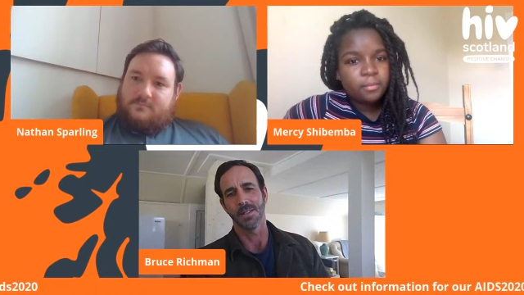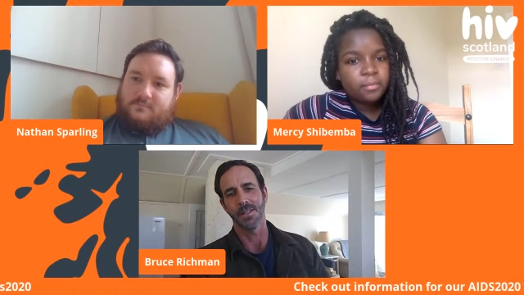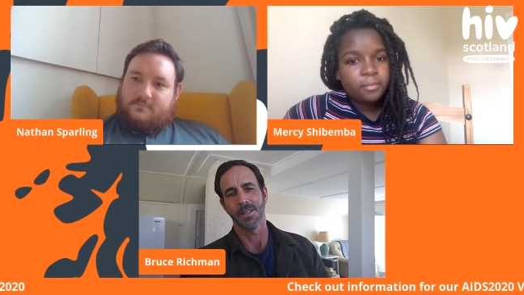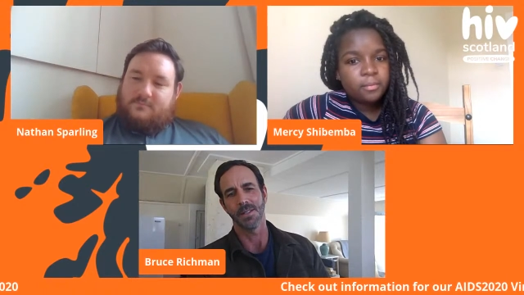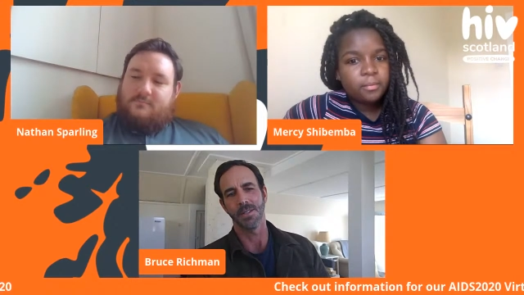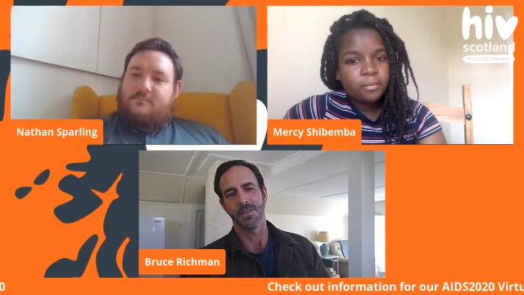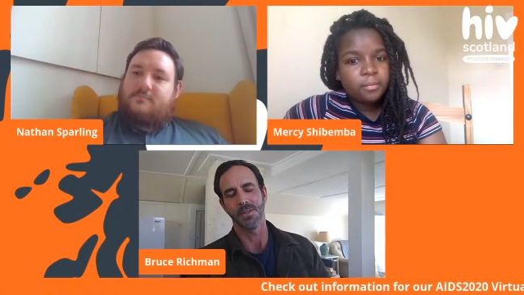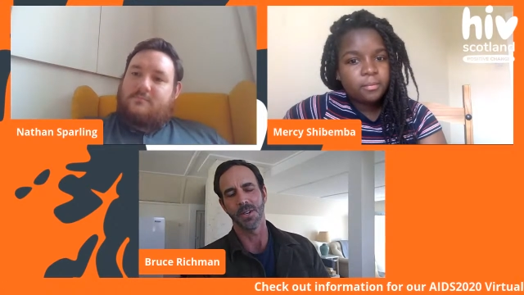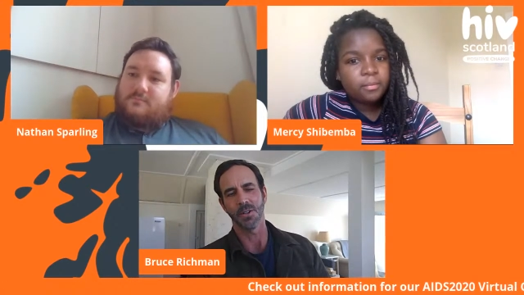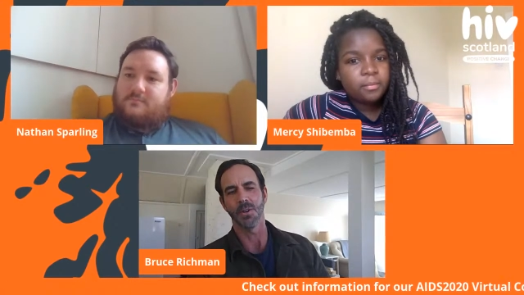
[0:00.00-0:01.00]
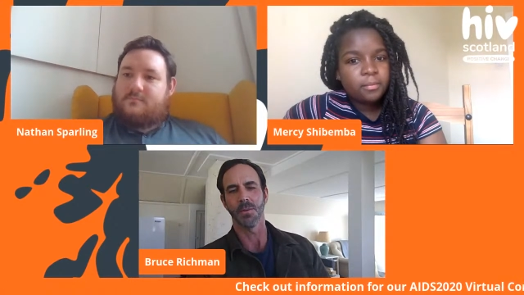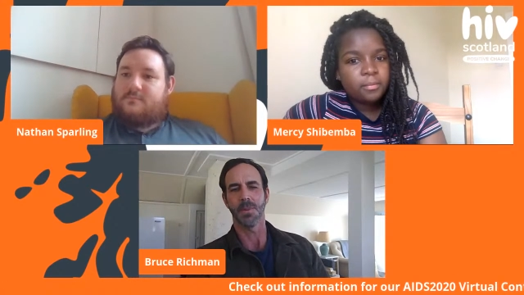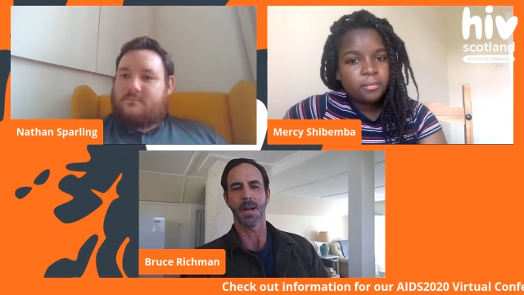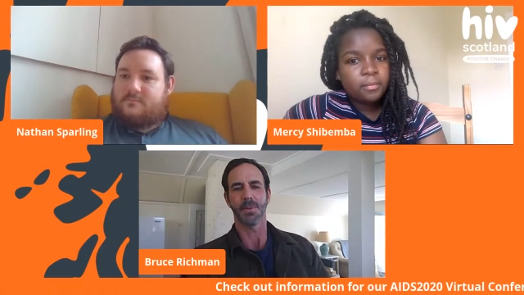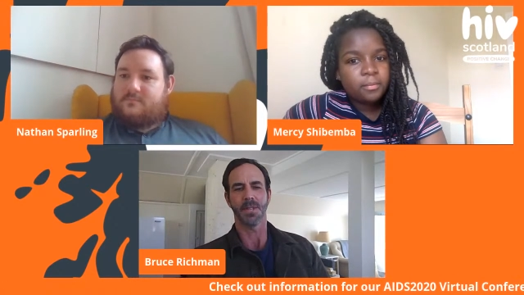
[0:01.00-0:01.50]
Speaker 1: the you know younger
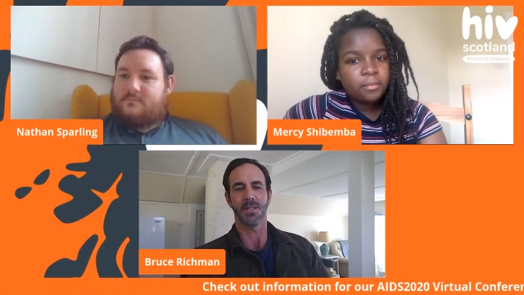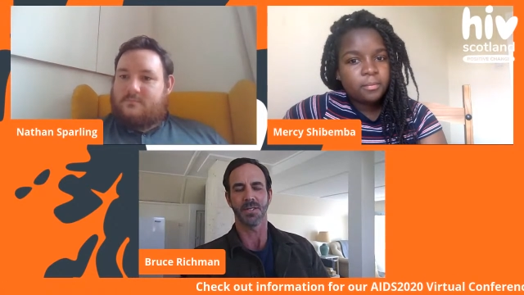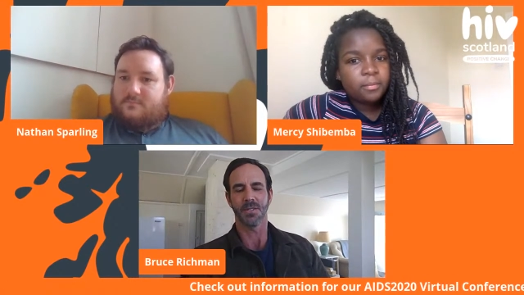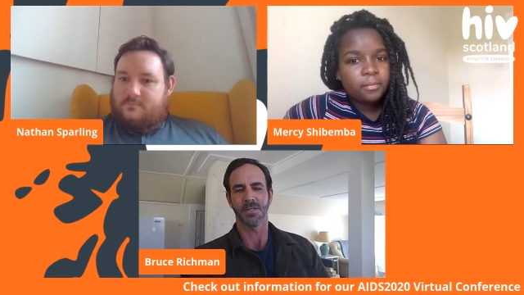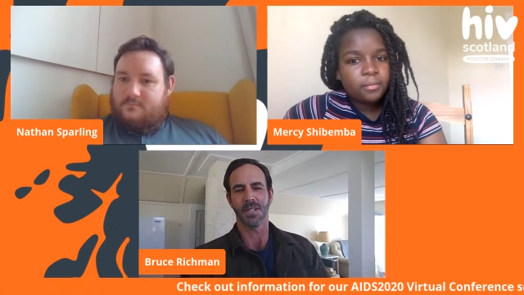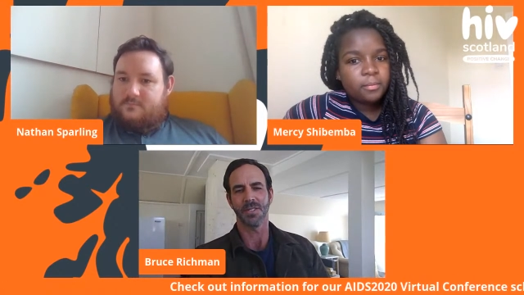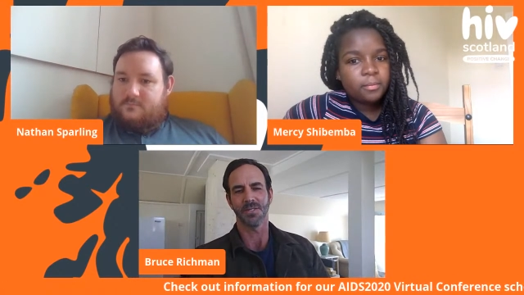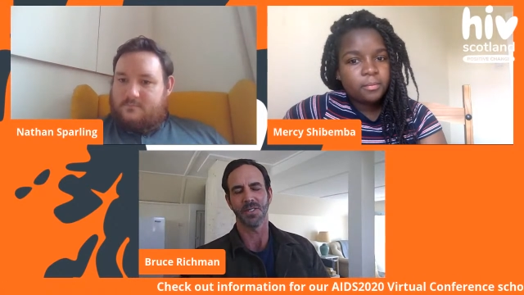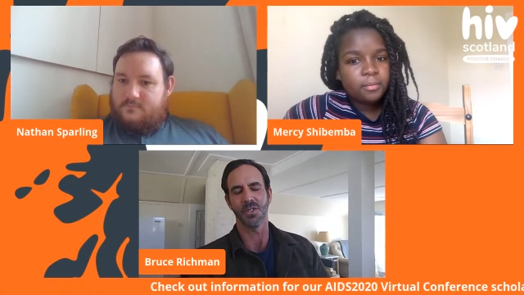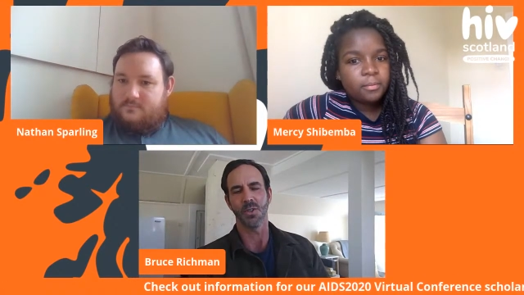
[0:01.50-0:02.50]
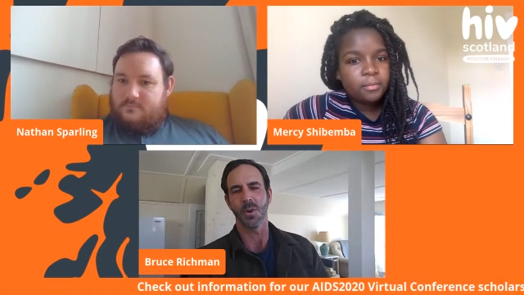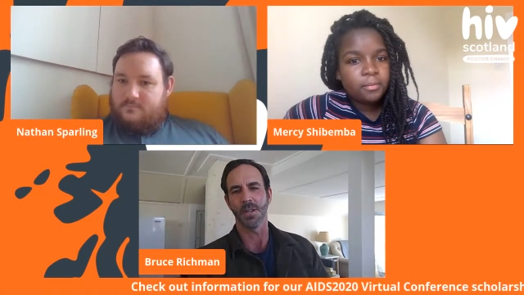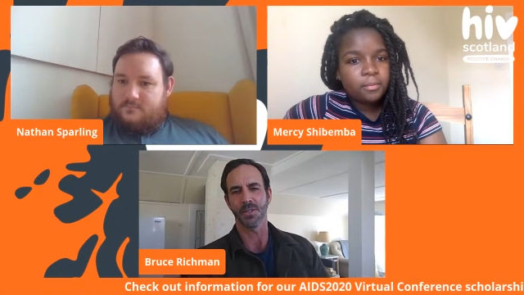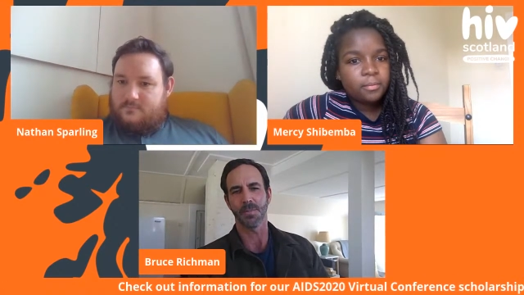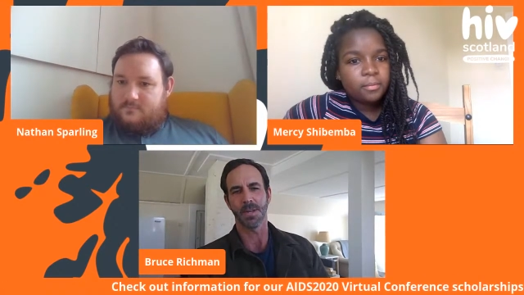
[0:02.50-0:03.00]
populations, not just in the
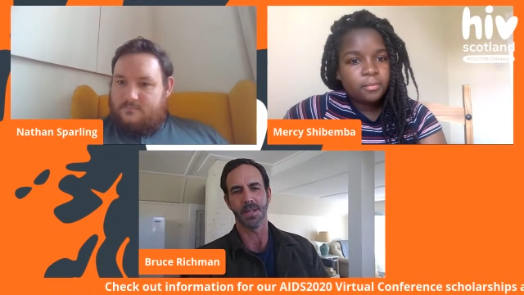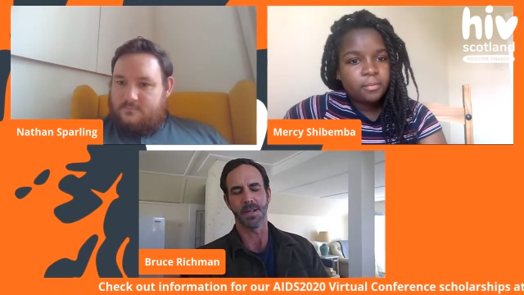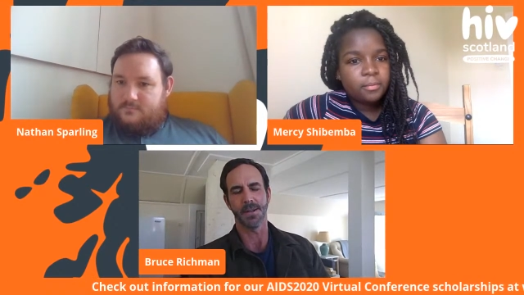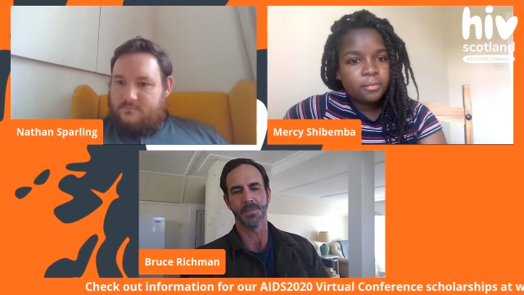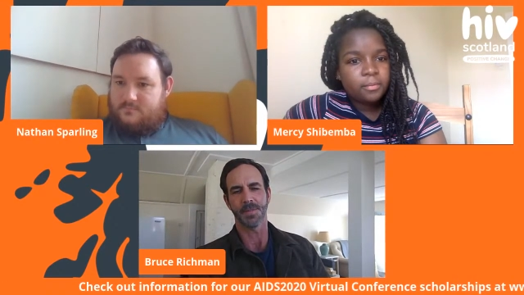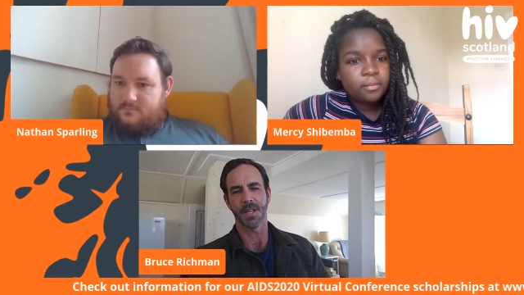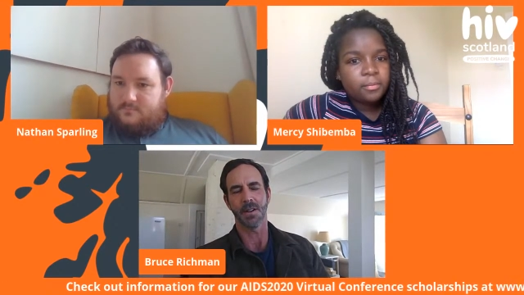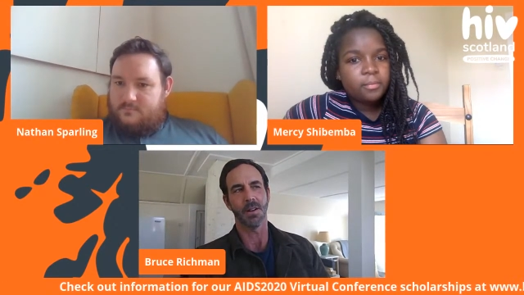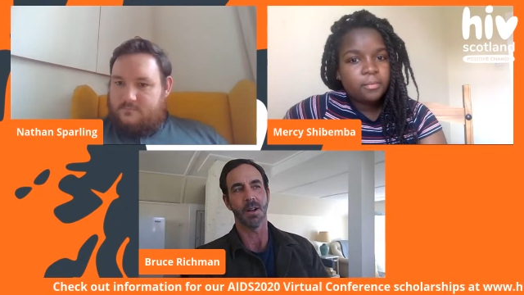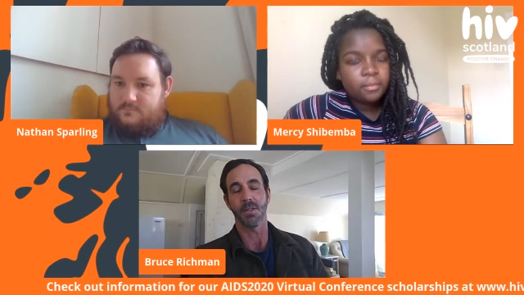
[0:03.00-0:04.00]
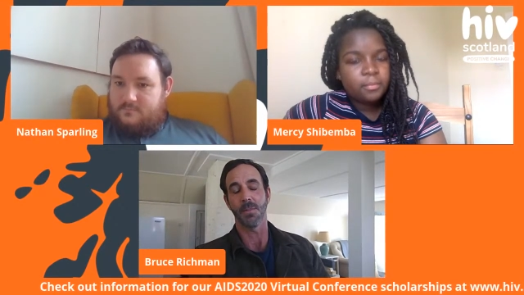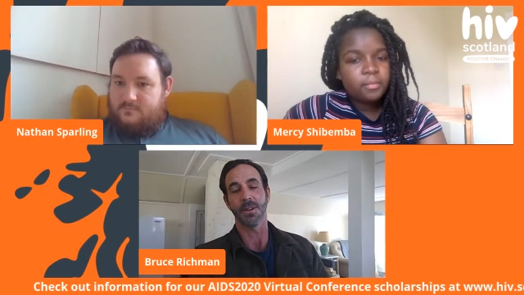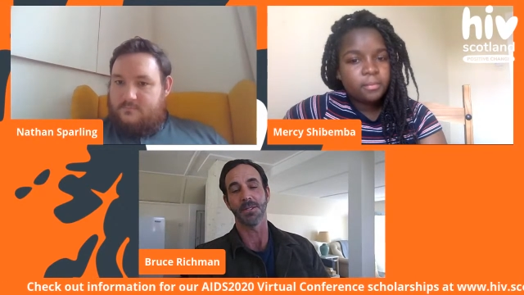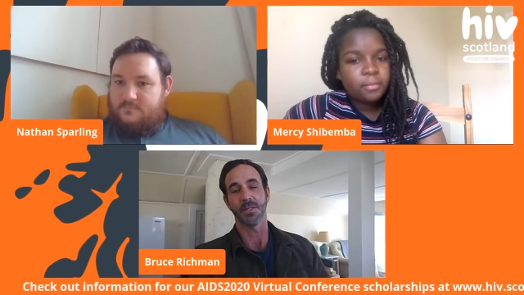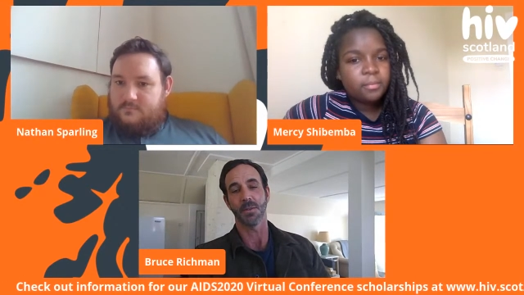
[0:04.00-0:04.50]
U.S. but um, in other
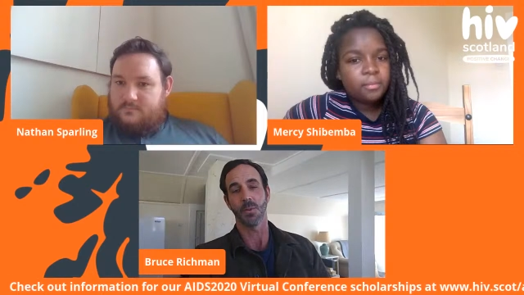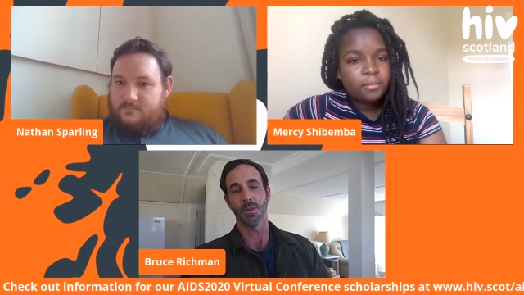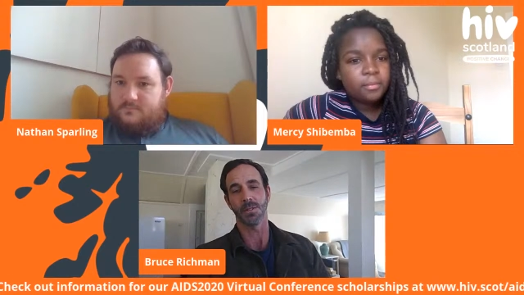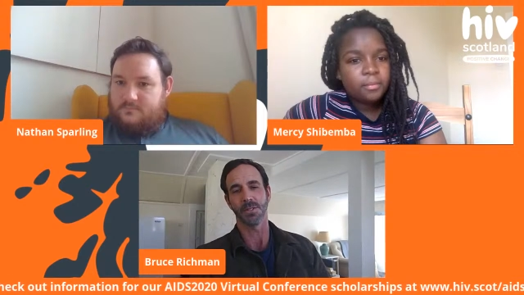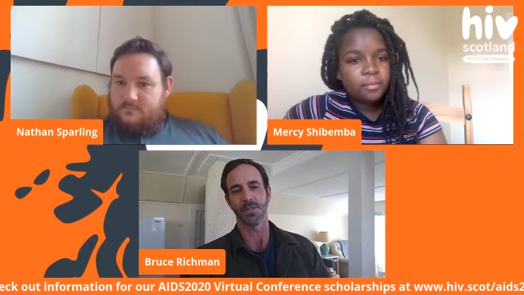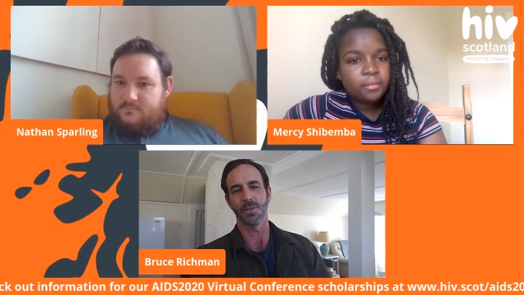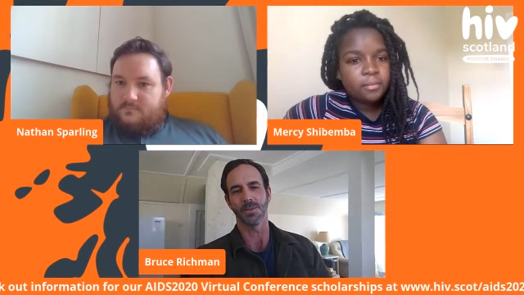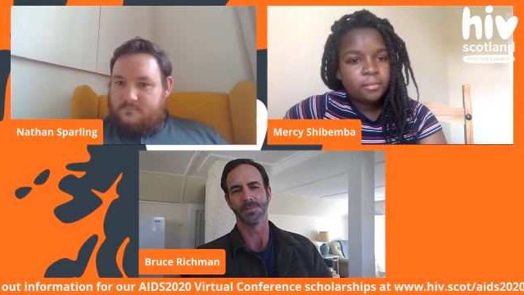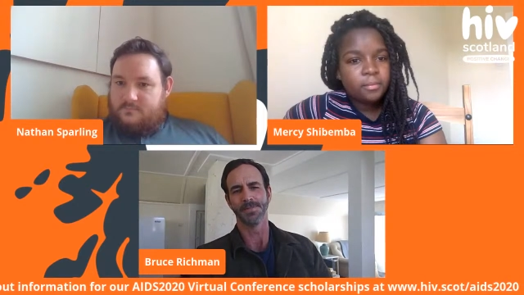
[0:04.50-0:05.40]
parts of the world too.